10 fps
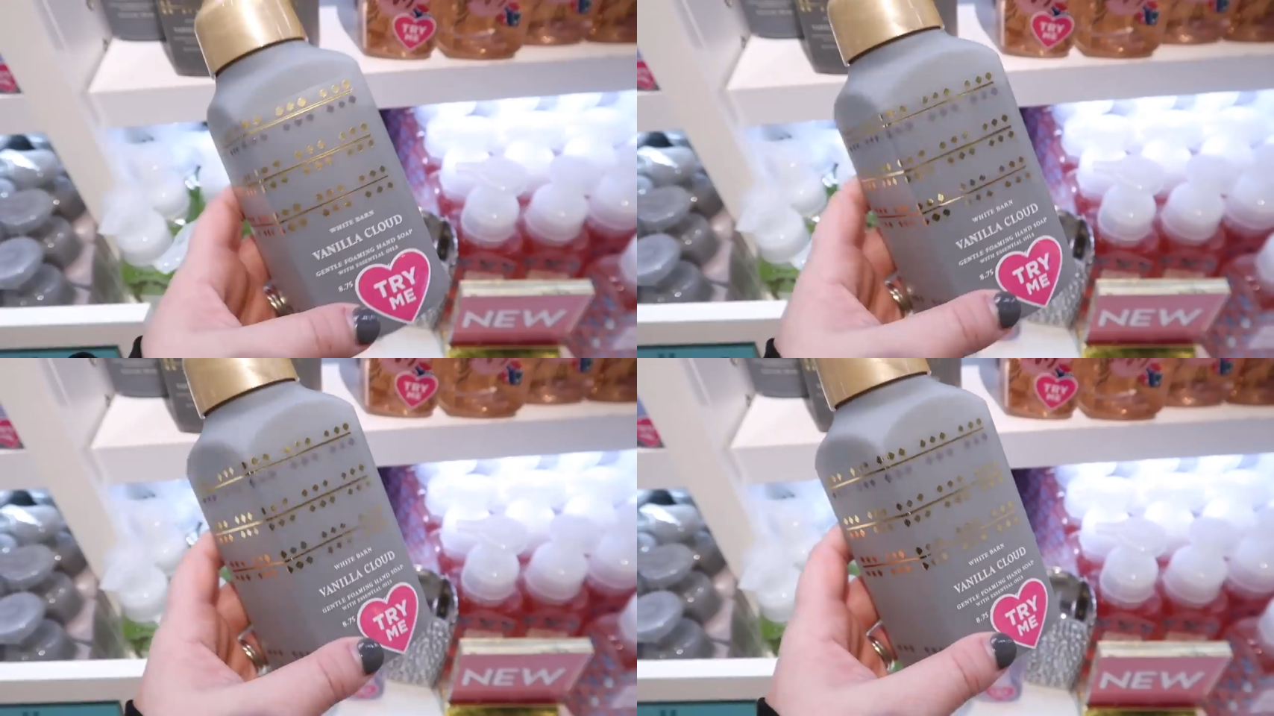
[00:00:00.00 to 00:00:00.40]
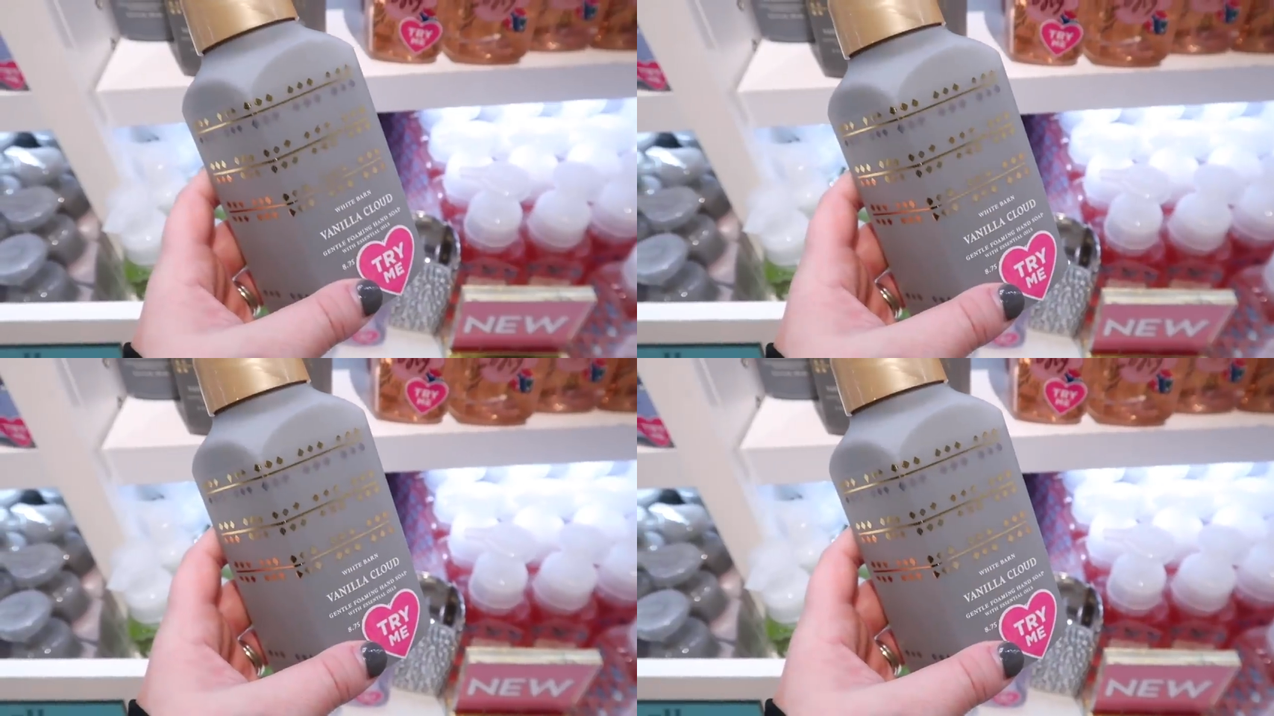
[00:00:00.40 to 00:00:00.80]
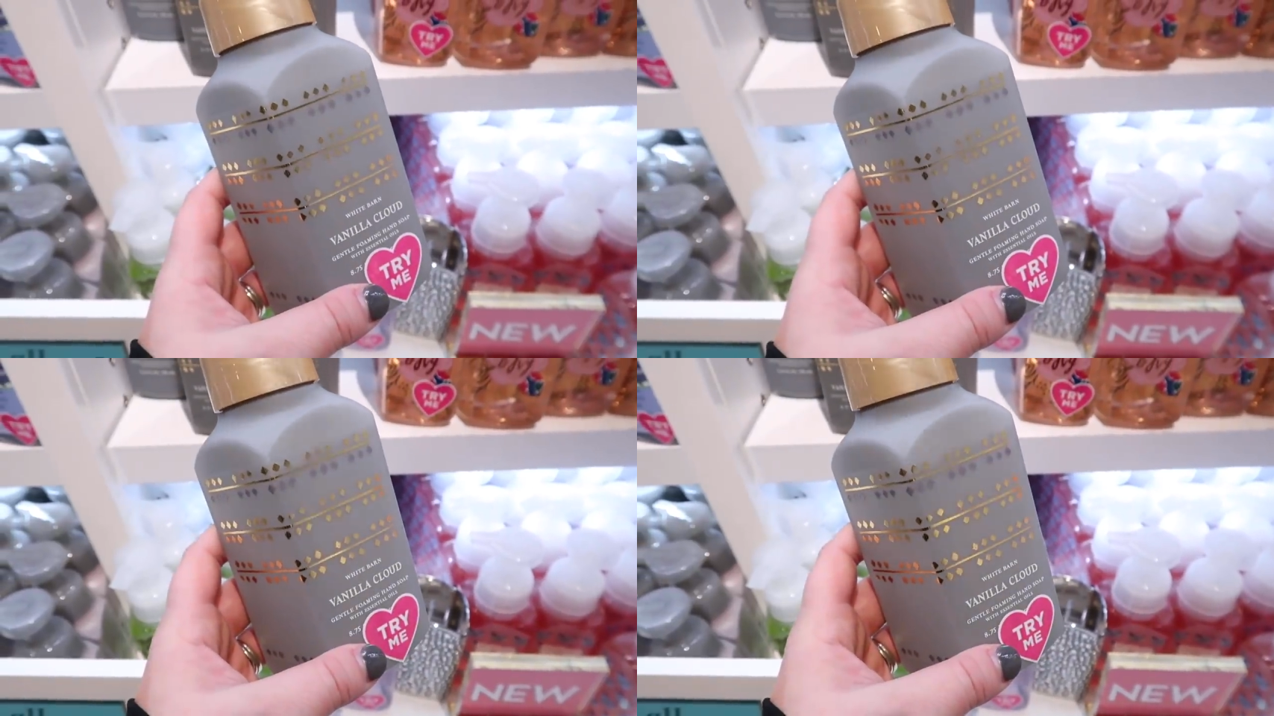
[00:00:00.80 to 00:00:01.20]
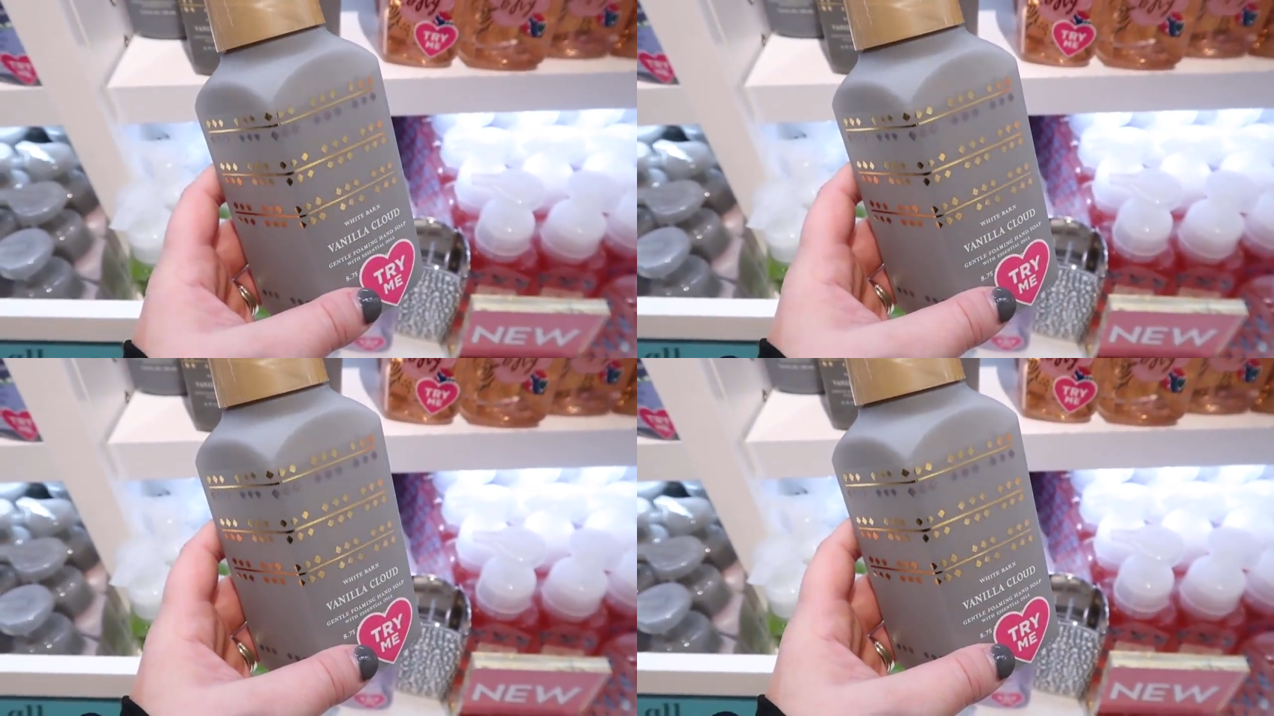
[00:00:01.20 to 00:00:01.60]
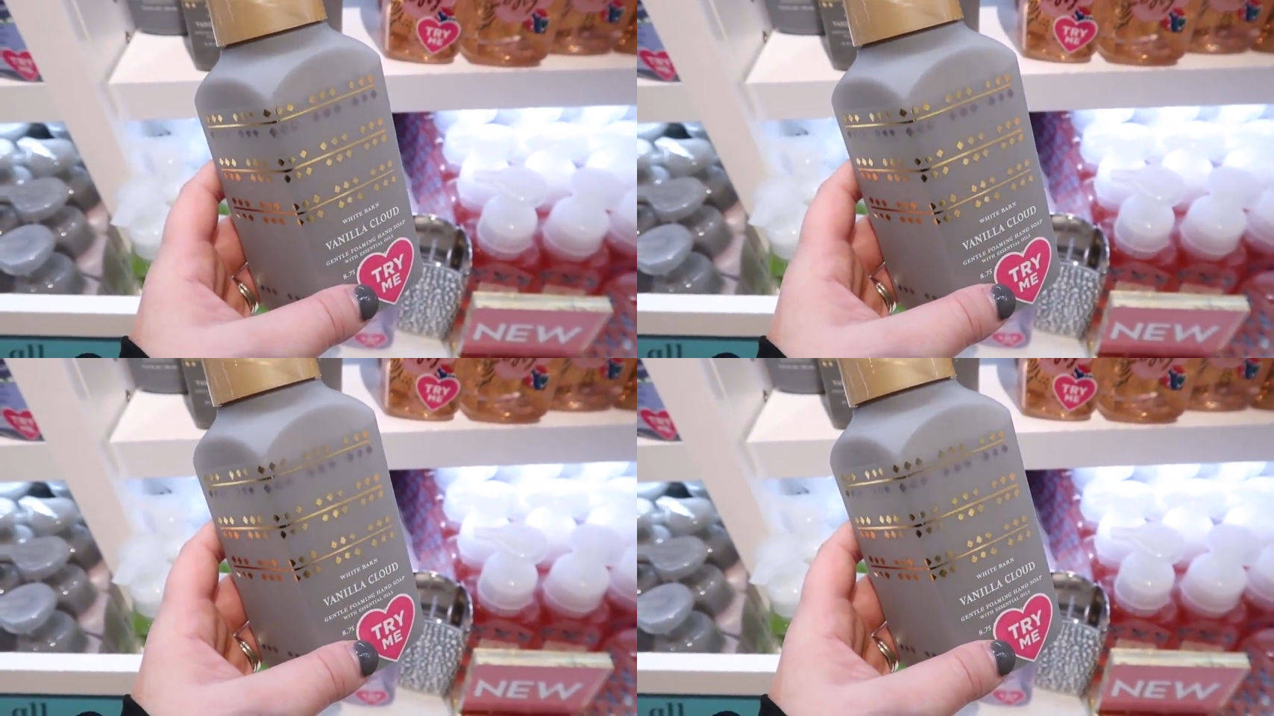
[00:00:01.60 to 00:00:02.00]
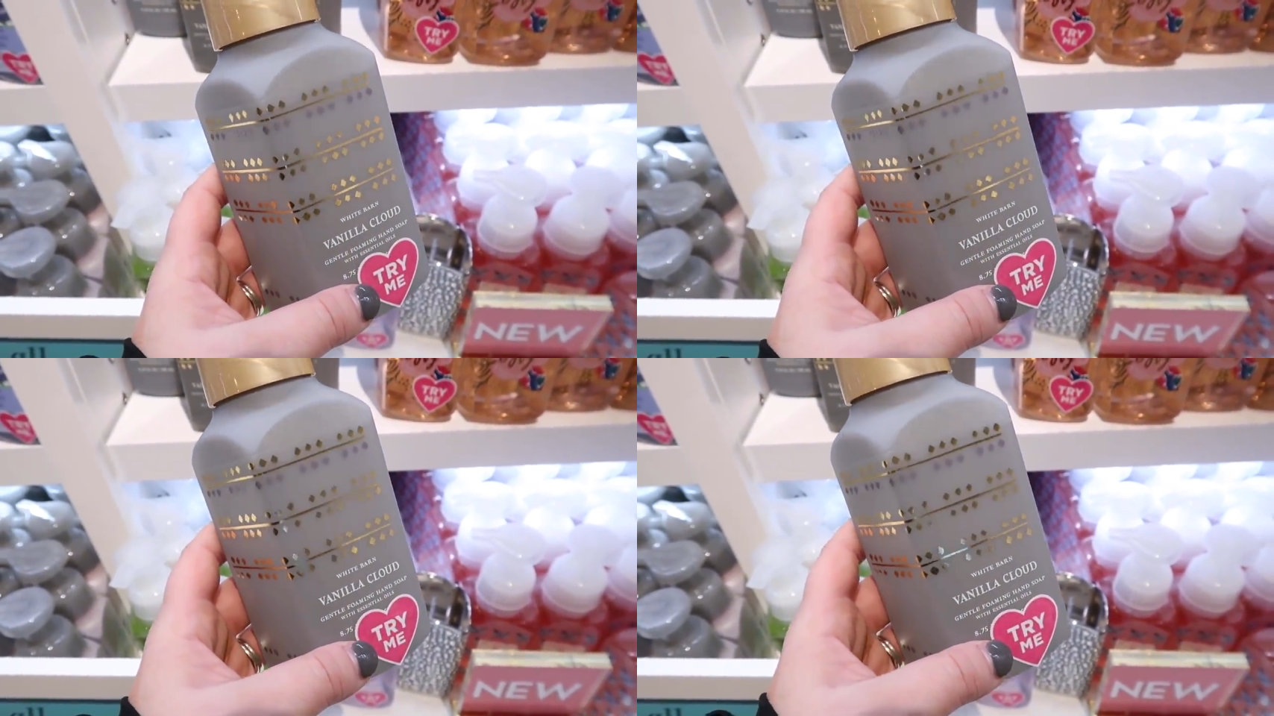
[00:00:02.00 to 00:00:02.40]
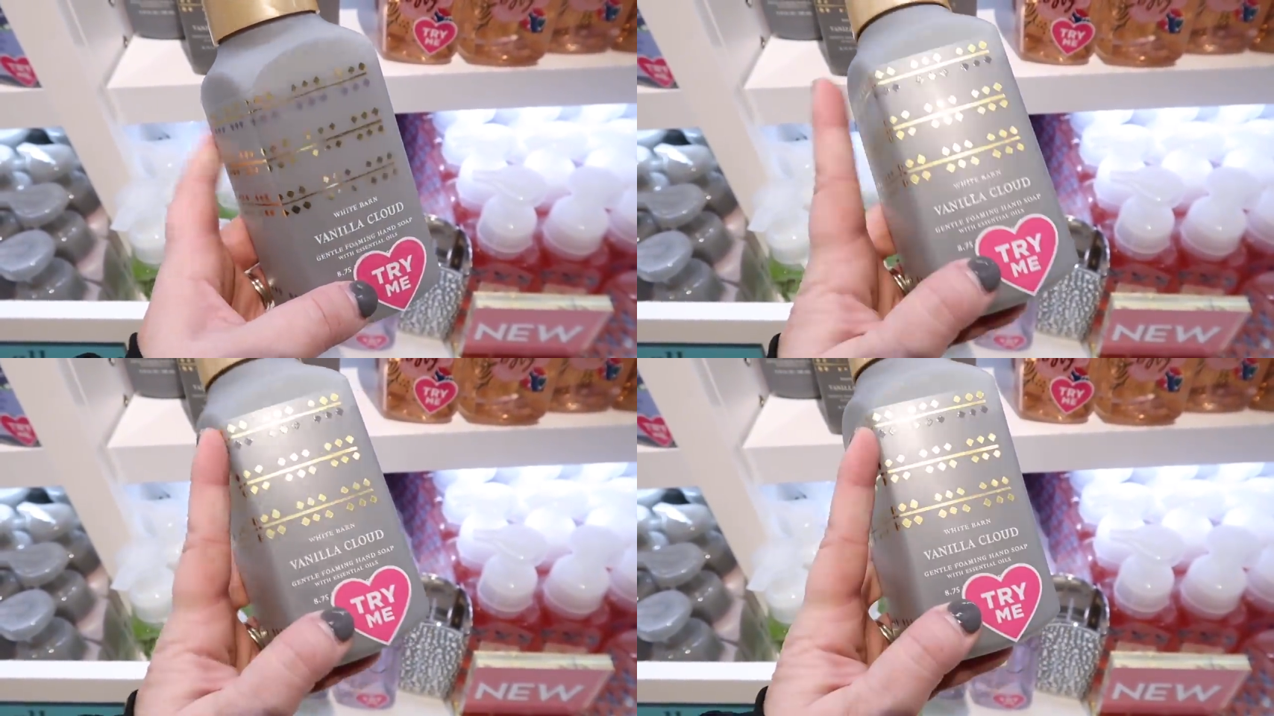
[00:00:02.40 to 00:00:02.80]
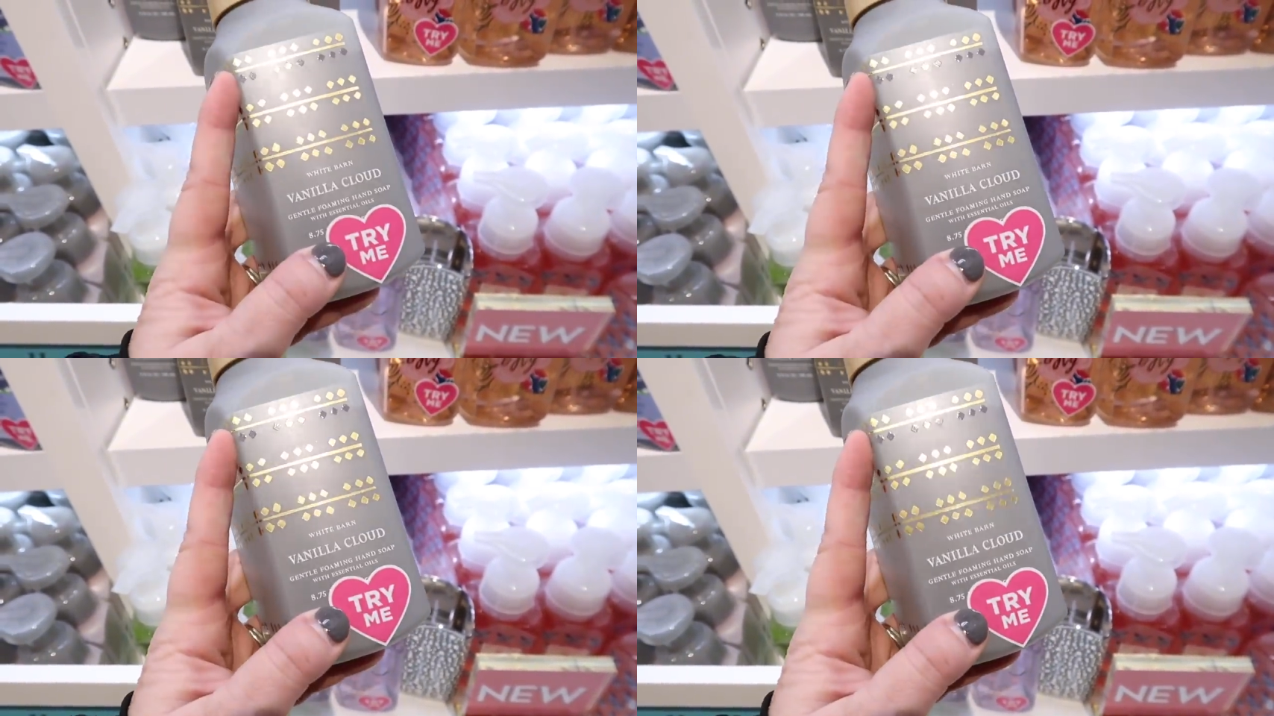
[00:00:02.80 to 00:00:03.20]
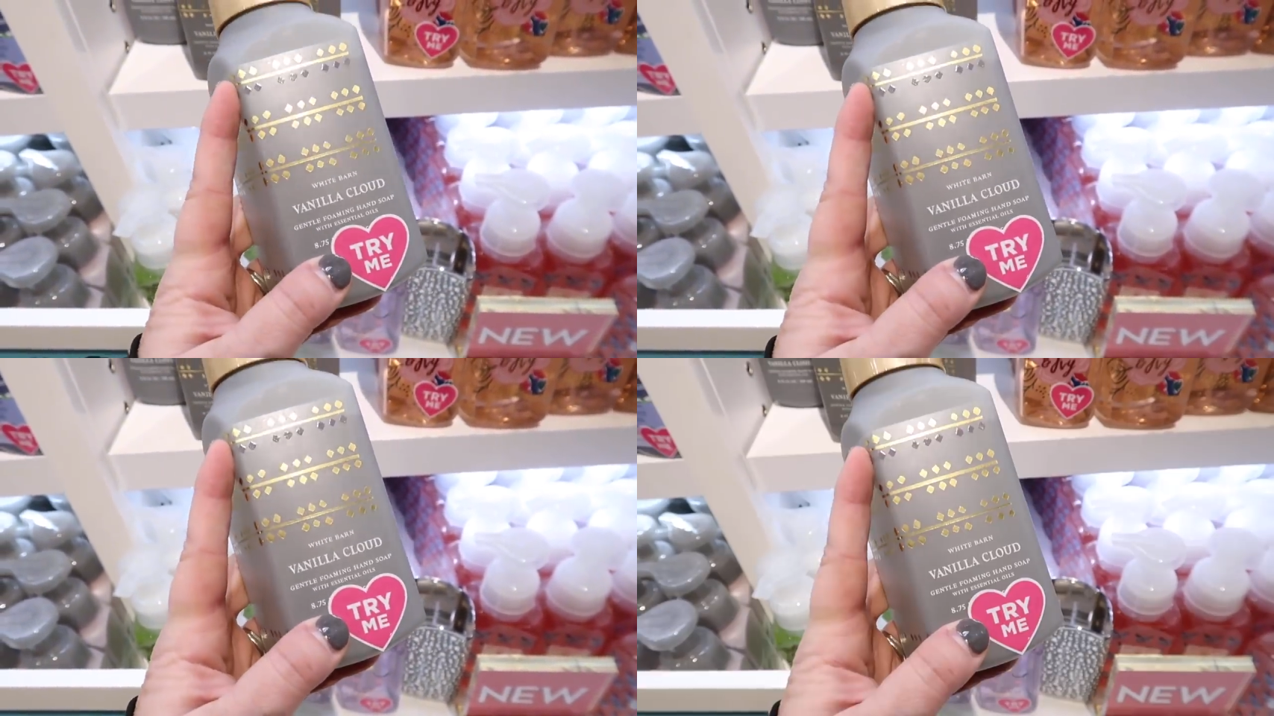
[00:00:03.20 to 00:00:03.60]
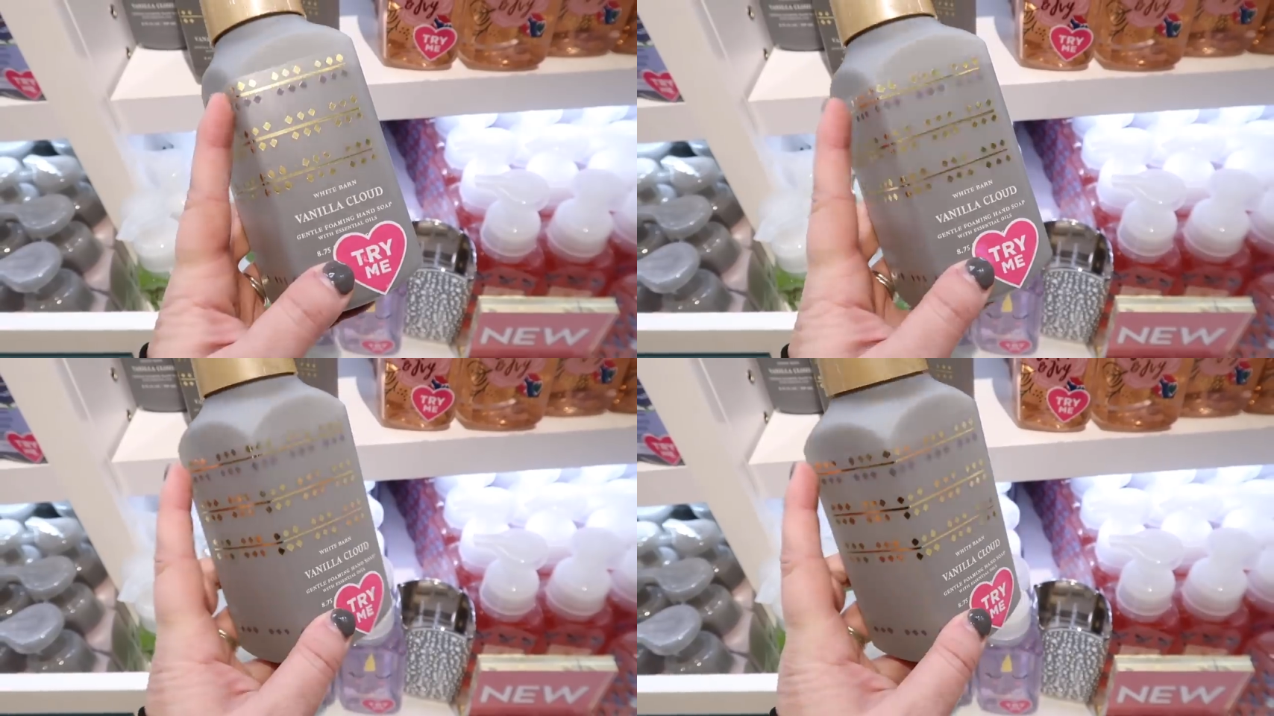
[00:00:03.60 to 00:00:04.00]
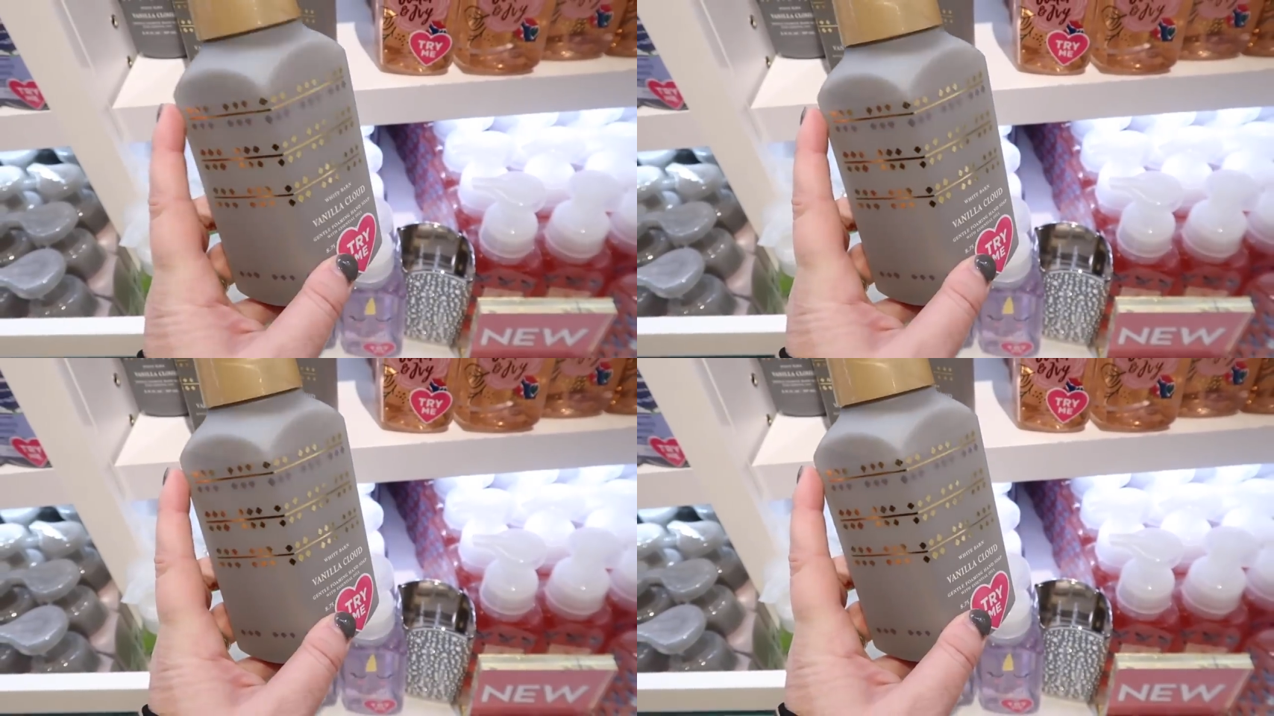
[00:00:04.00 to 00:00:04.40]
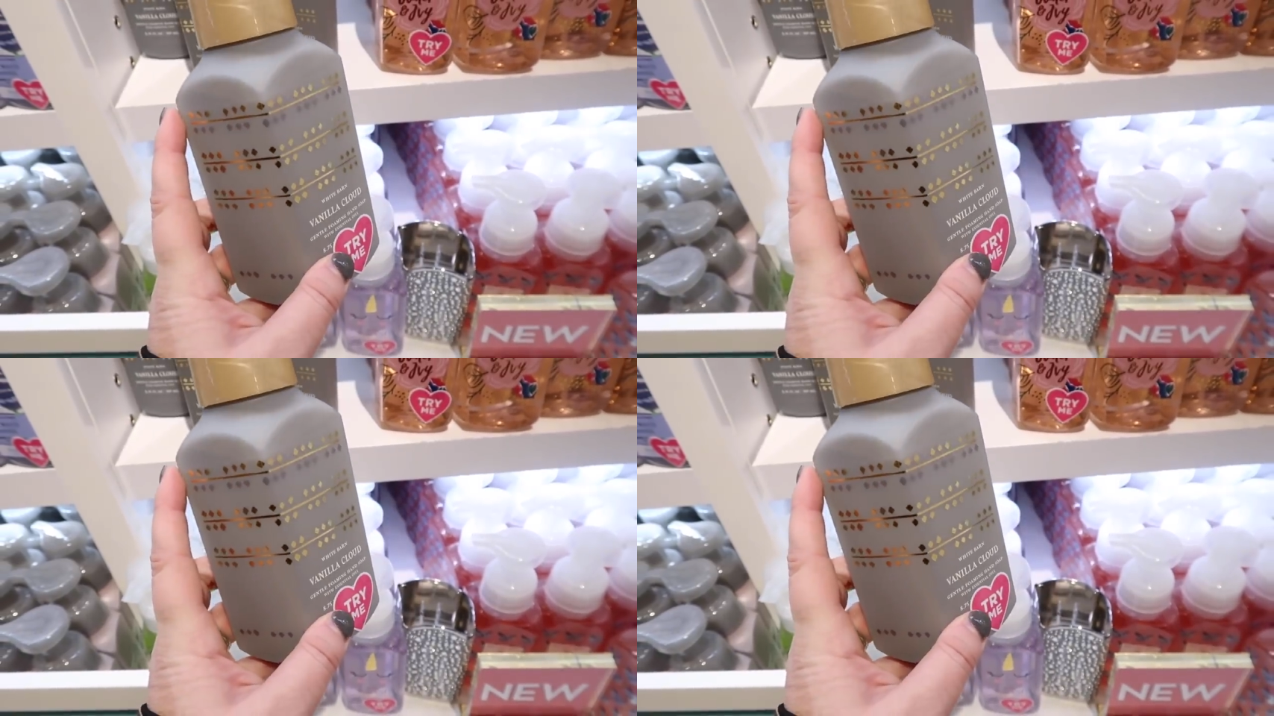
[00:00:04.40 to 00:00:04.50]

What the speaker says: [unreadable: no face in view]